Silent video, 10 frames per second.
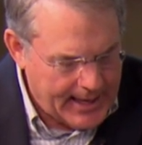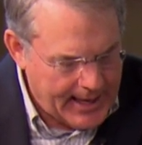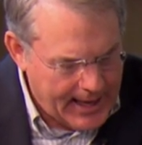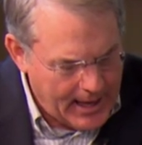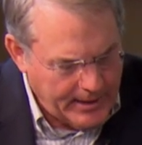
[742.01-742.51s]

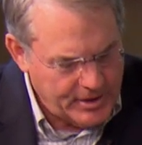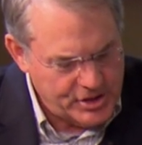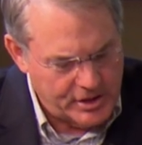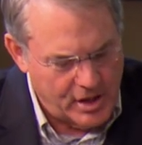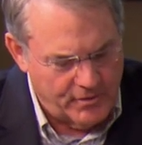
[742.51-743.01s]
How did
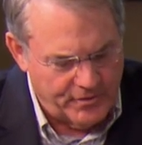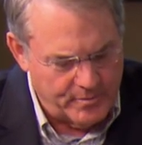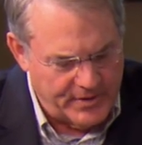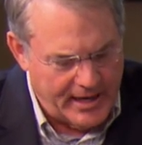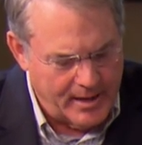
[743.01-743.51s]
you go
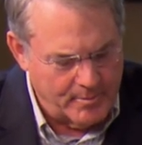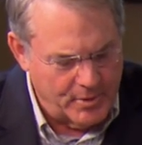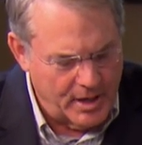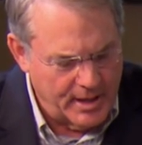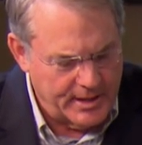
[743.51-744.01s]
from there,
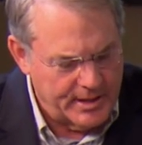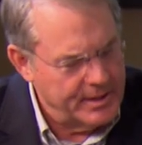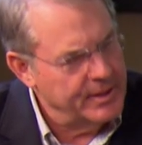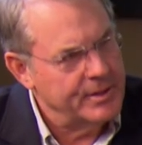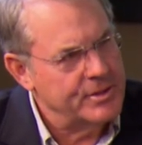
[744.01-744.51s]
Bert,
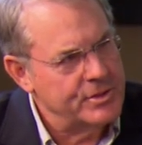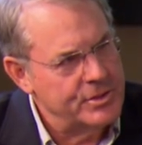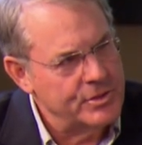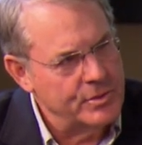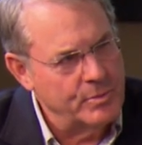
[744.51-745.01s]

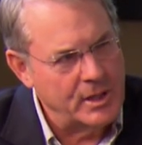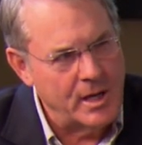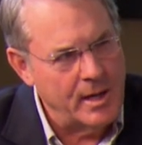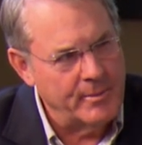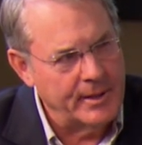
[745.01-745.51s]
to
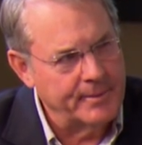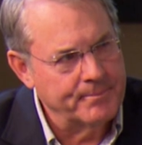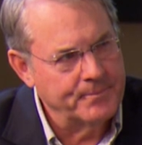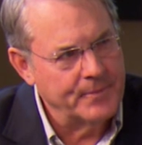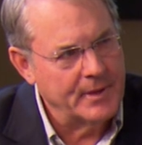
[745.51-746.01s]

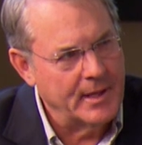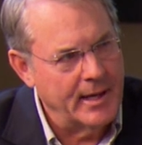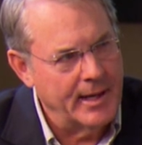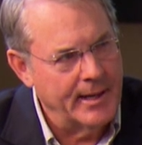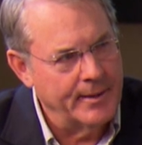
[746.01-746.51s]
becoming
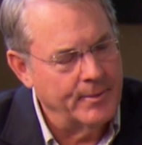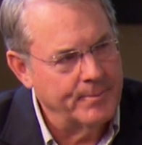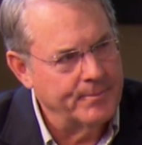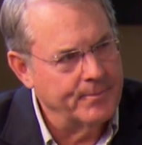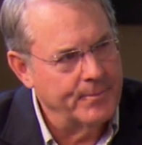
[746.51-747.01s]
uh,
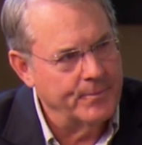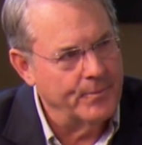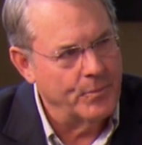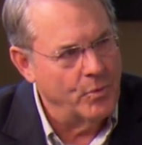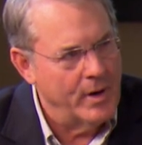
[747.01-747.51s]

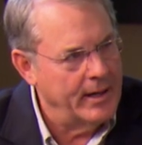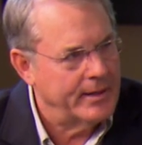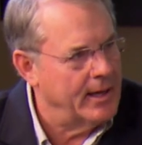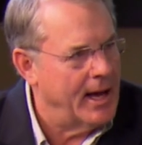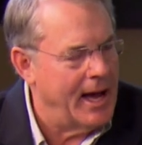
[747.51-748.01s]

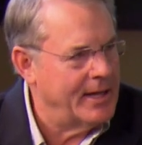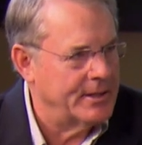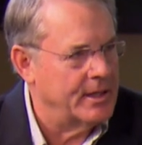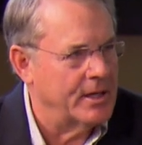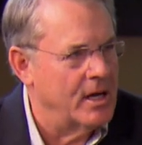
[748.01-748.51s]
what I
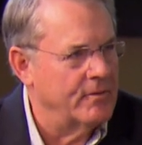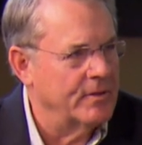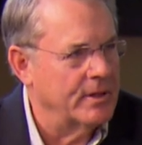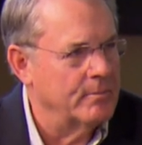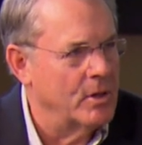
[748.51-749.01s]
think of,
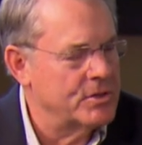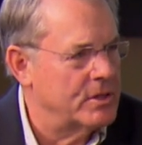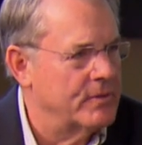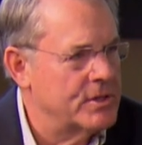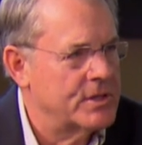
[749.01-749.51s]
and most
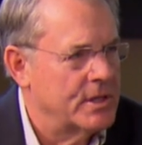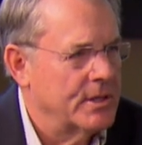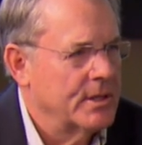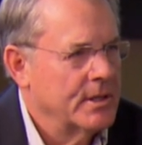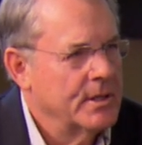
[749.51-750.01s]
of us
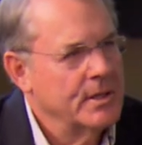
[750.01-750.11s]
in